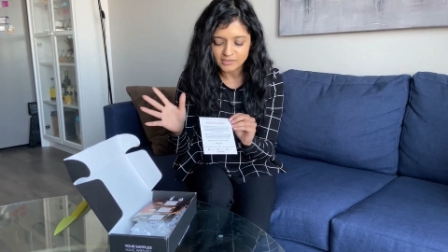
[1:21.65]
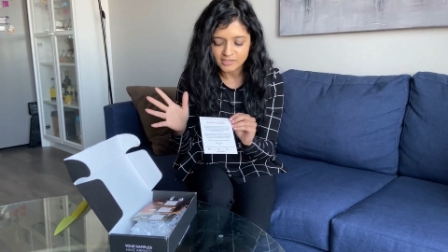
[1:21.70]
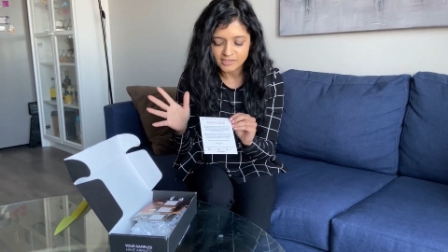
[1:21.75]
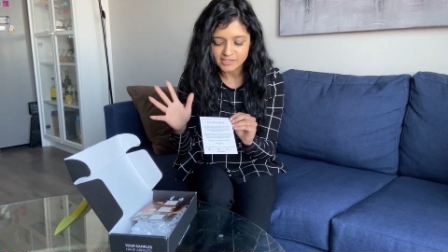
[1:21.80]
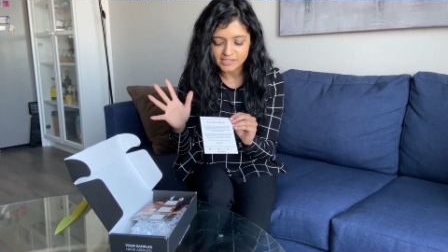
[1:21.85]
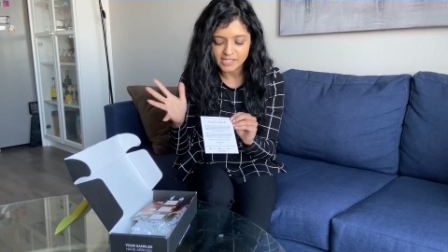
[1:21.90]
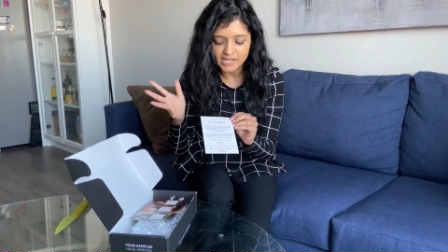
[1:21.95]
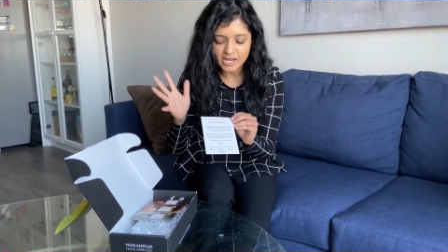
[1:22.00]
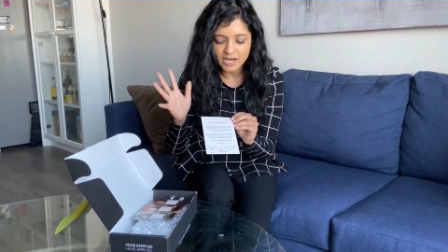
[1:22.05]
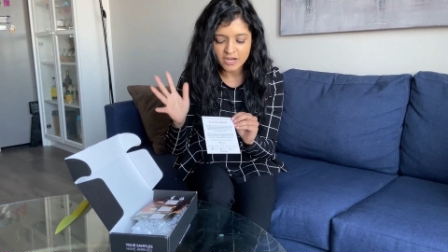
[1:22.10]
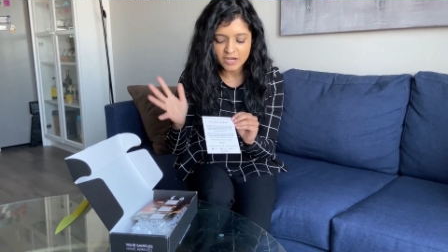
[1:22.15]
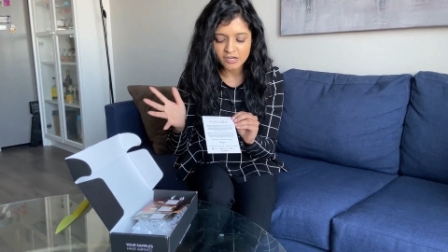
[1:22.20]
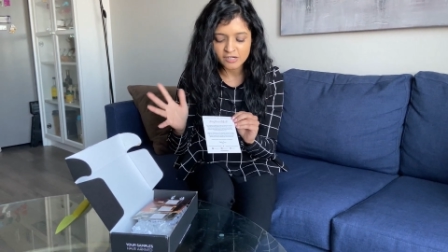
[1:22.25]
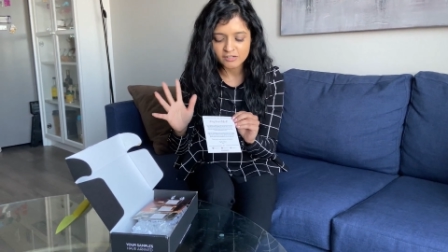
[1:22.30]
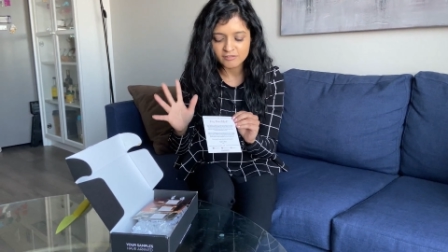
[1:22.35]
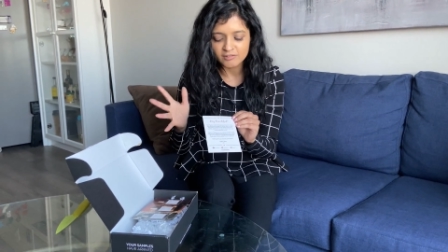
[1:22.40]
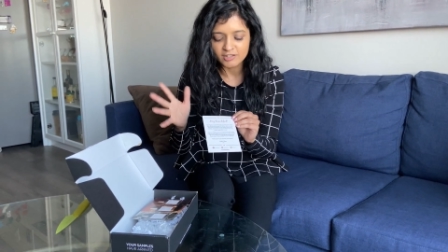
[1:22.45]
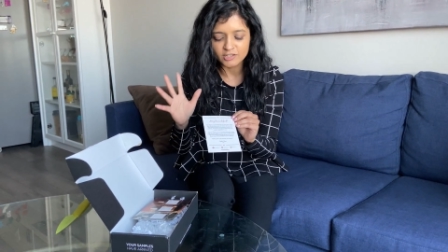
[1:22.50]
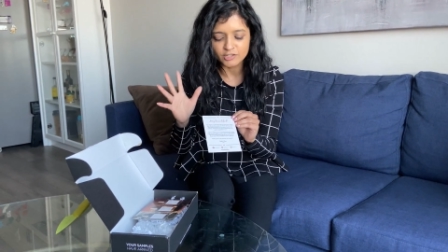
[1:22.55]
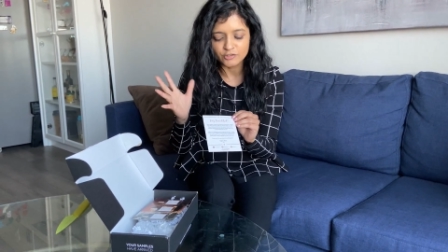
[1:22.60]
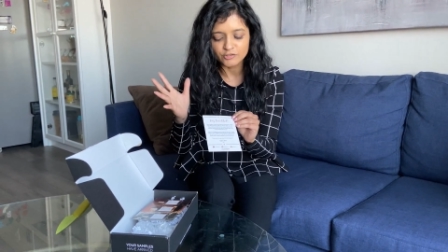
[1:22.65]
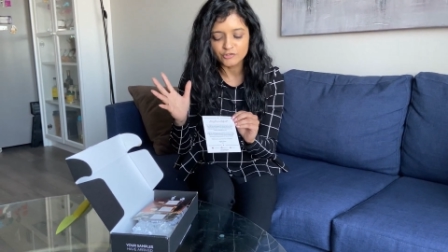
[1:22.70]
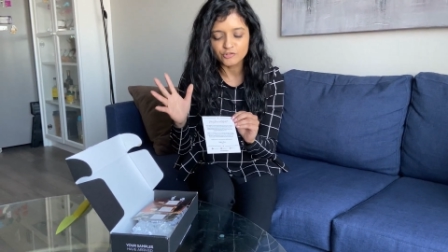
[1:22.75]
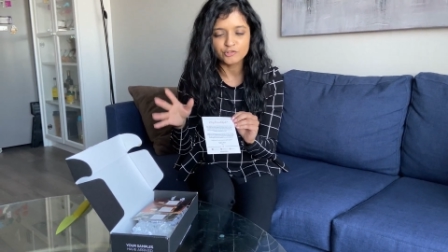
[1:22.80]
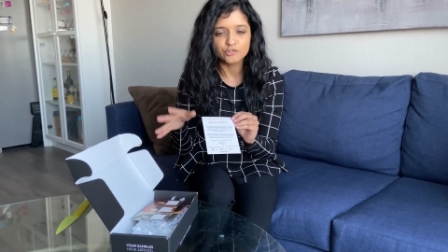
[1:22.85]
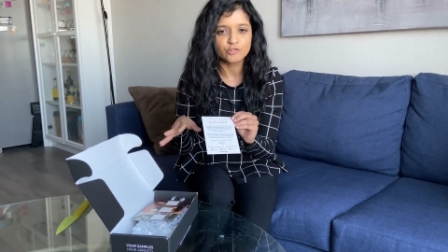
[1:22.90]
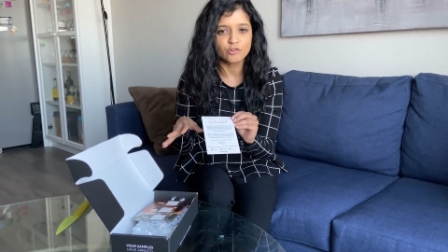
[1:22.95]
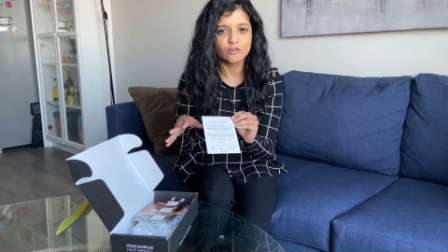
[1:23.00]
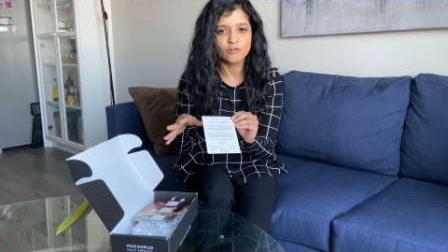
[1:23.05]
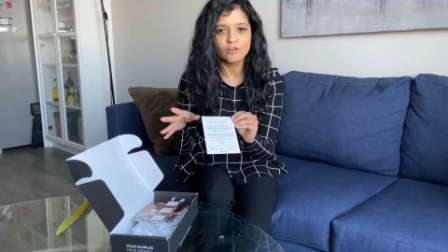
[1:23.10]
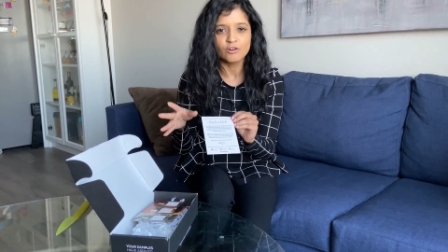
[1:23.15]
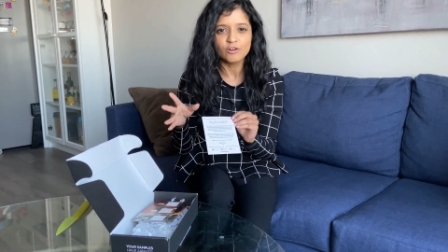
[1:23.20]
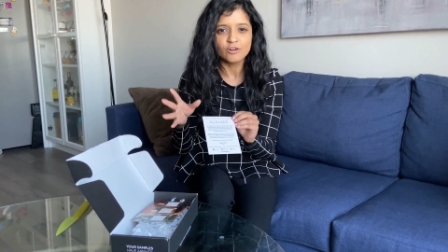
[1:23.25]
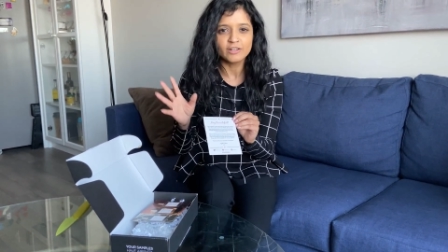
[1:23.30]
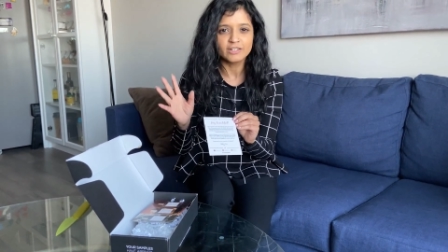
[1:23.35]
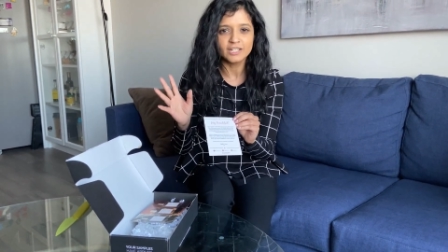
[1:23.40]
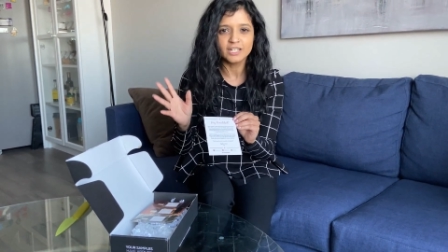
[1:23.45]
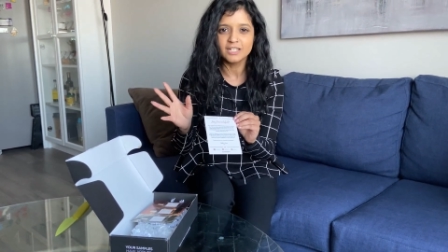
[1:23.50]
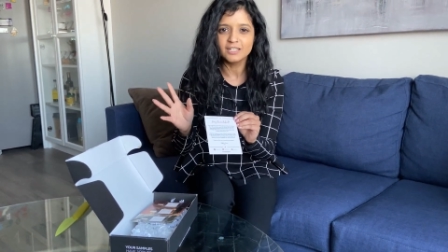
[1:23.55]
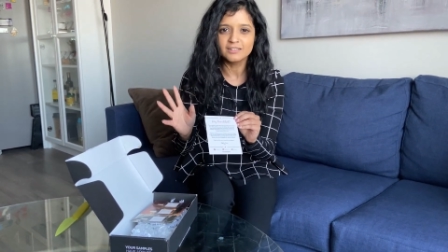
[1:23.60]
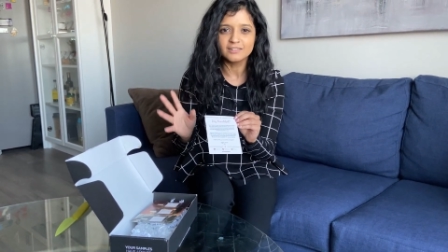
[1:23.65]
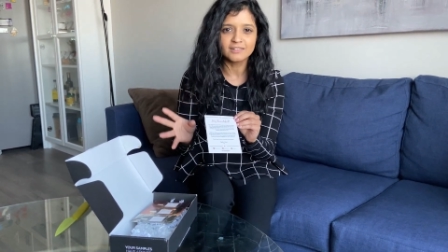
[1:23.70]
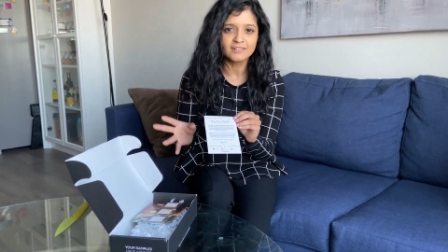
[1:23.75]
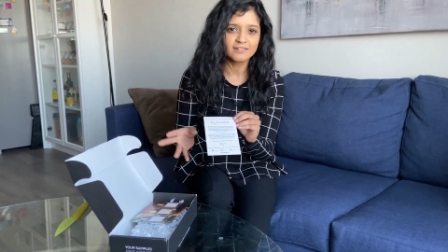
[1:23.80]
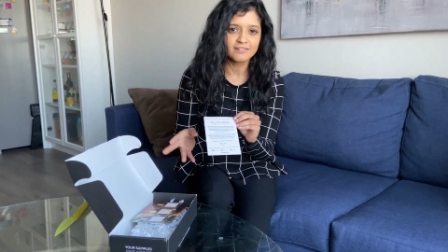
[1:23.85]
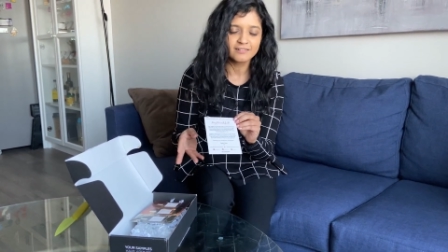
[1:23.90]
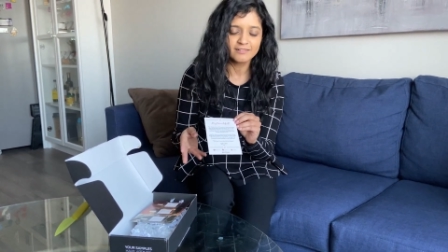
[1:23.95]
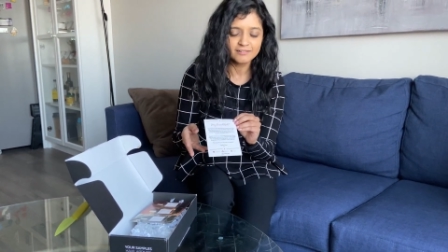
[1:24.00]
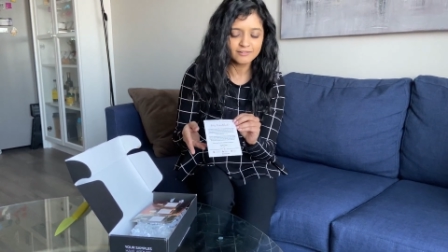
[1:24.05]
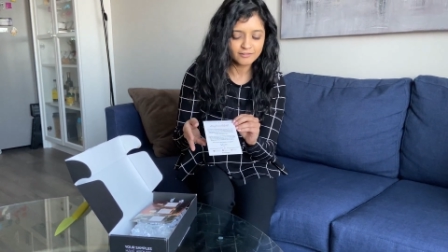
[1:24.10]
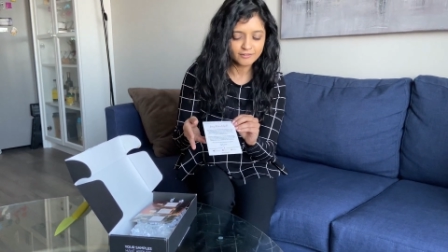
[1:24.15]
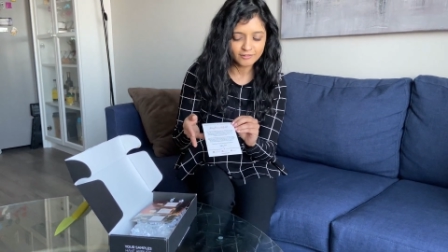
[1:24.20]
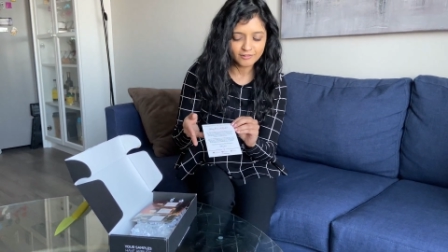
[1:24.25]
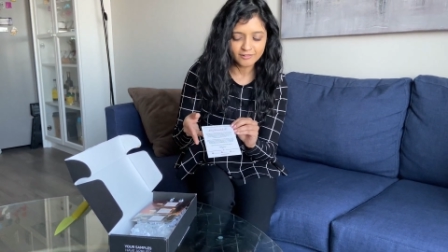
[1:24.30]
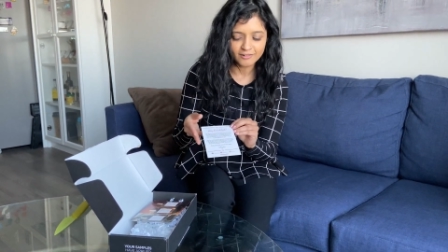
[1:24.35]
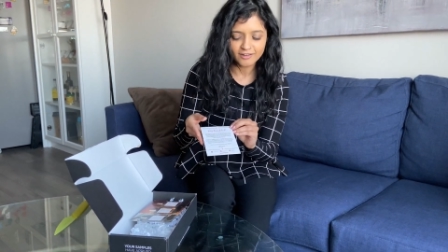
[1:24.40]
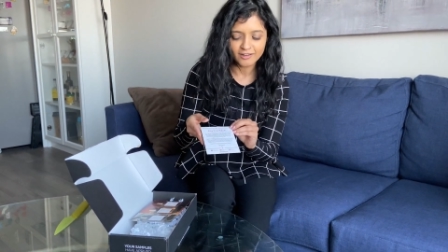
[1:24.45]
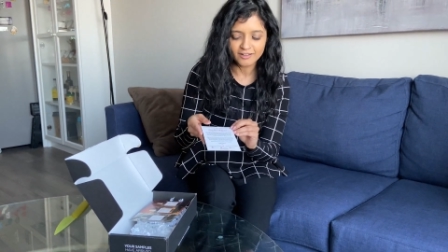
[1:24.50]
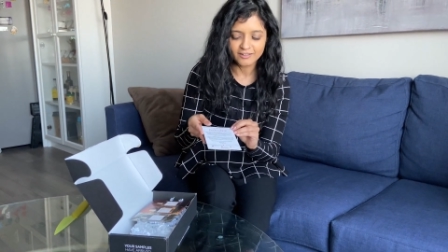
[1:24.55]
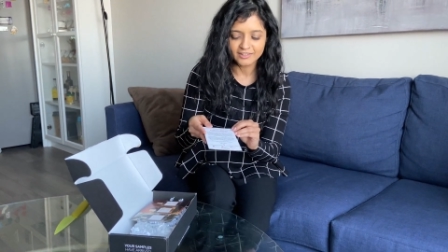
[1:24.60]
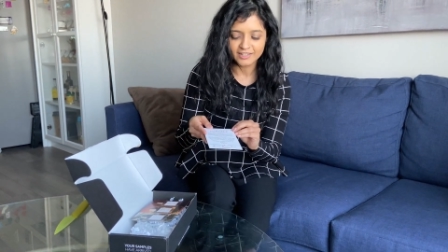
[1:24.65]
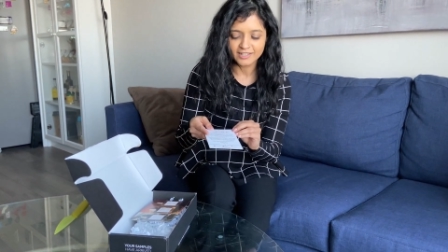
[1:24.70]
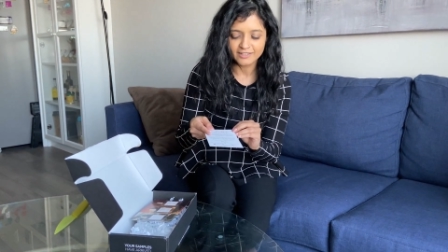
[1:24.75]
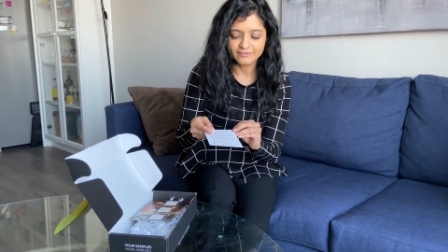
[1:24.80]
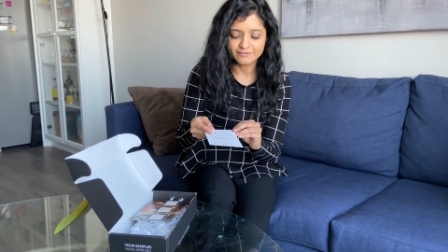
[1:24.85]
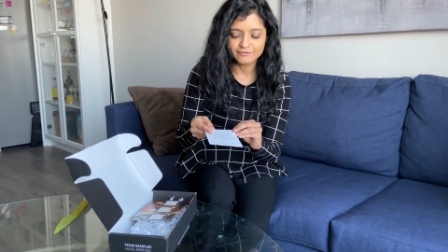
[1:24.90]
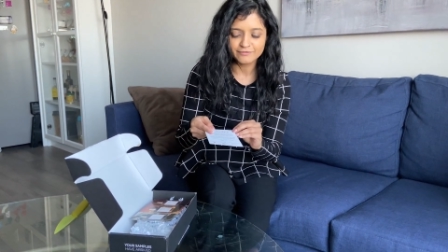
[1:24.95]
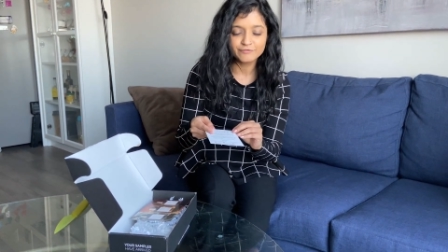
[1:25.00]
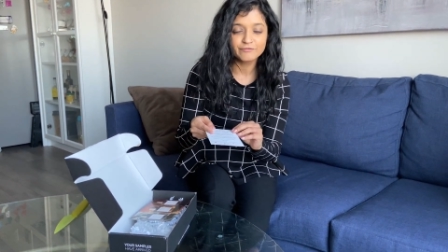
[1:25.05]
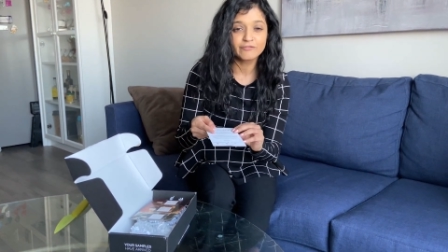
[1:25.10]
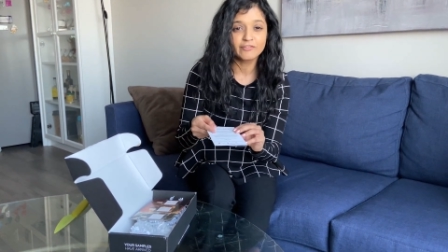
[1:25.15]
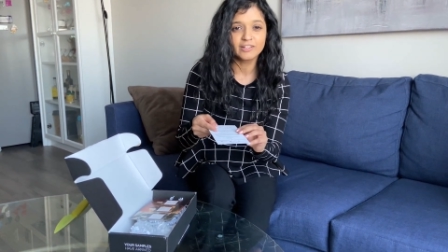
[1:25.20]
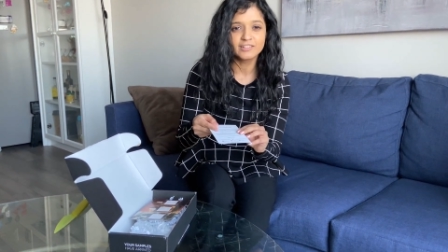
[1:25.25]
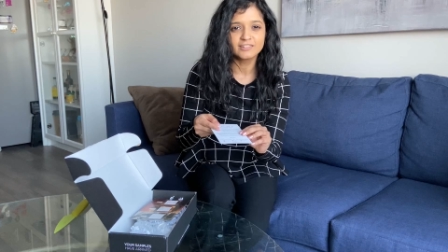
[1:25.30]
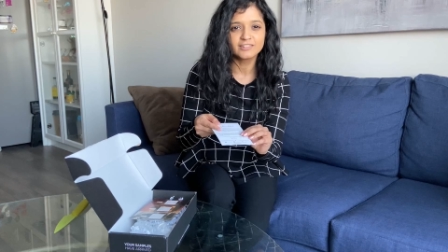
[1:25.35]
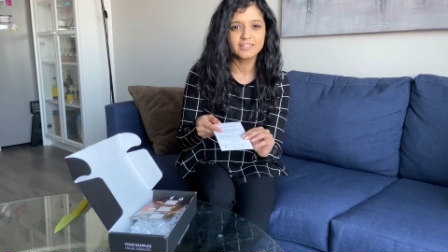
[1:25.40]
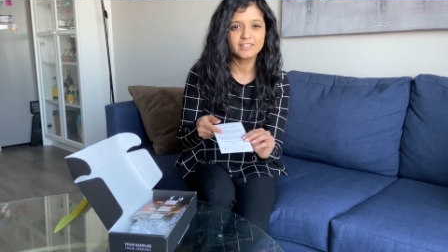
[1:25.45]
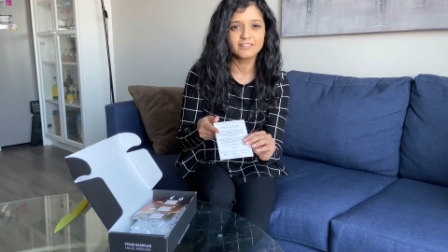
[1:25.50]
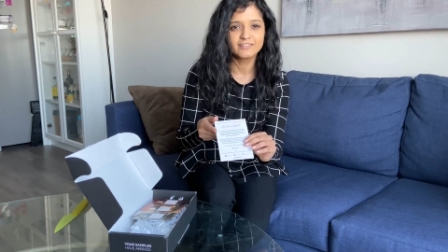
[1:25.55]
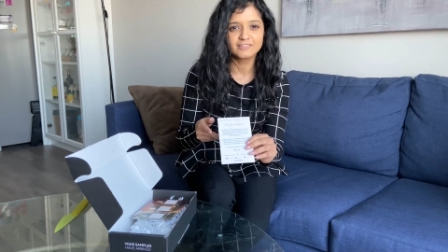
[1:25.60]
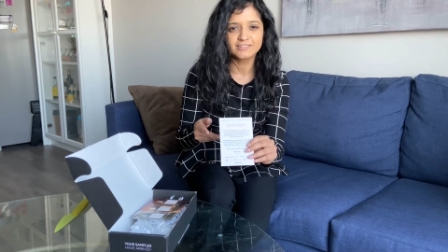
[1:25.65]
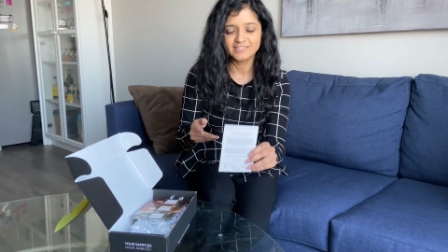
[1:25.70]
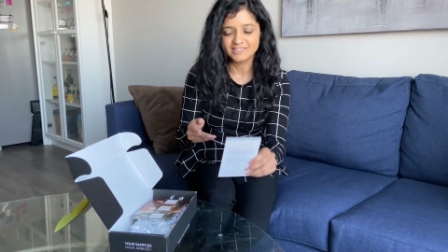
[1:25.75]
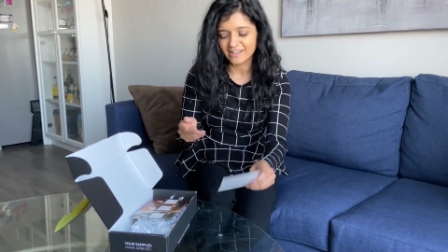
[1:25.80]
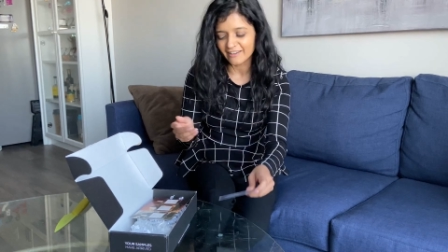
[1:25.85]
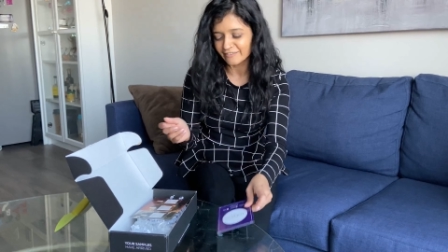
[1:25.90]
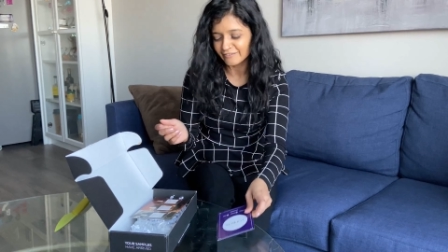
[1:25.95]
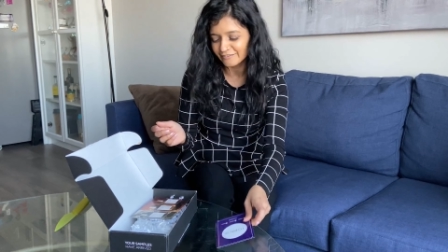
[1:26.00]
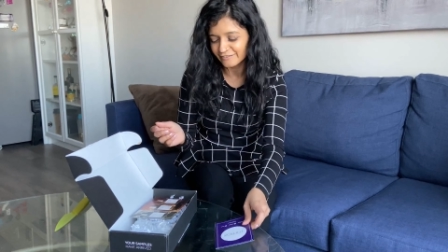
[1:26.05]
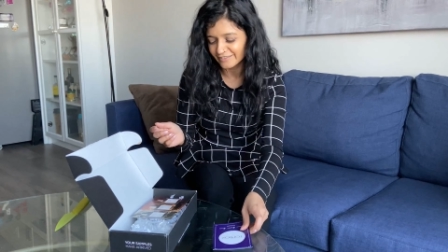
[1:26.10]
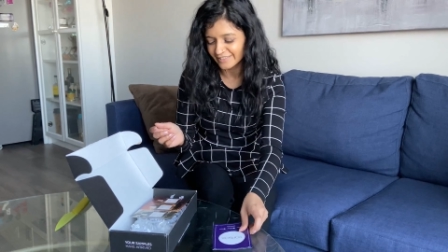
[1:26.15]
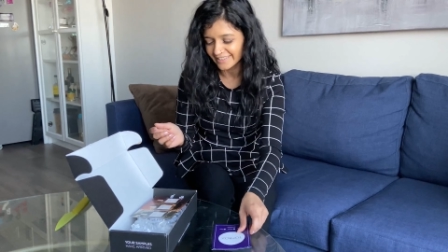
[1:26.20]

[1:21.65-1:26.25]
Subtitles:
is here, and enjoy, and you know, all that fun little stuff.